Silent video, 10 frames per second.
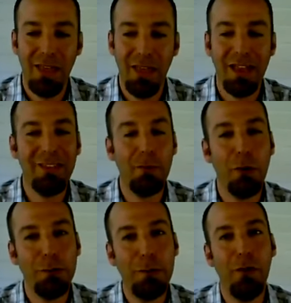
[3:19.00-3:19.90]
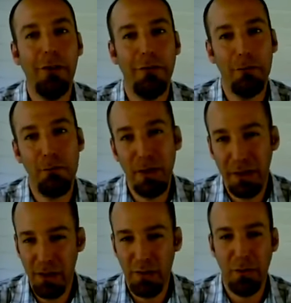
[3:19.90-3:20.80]
That's how most people are
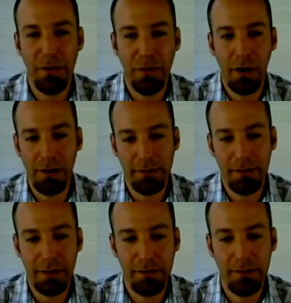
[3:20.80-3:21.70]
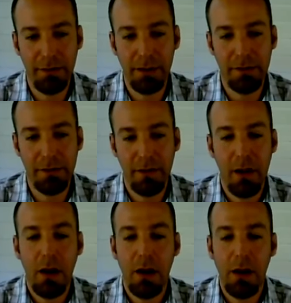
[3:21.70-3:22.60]
familiar with RSS feeds.
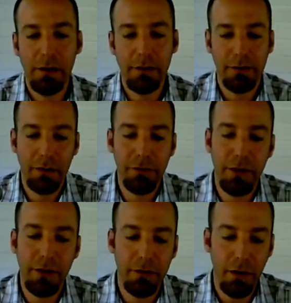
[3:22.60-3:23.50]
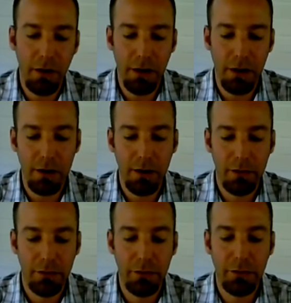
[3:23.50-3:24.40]
RSS feeds are
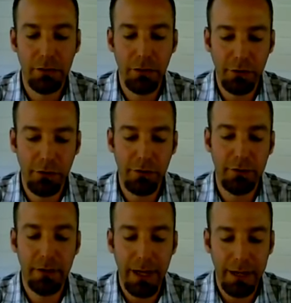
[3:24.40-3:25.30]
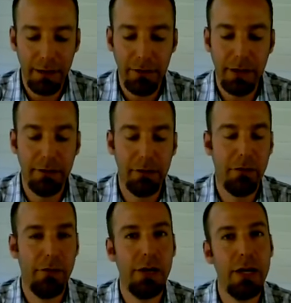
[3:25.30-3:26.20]
structured data that is
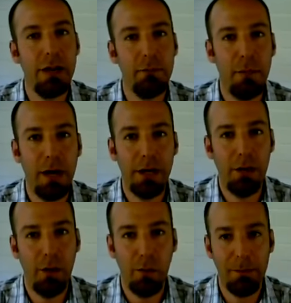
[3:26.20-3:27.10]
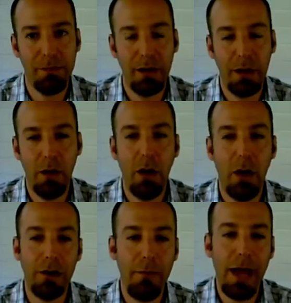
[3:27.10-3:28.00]
created by your website
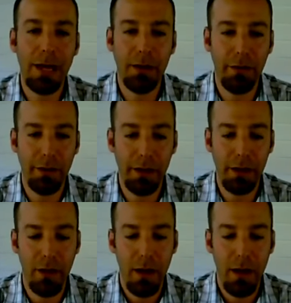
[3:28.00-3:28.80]
automatically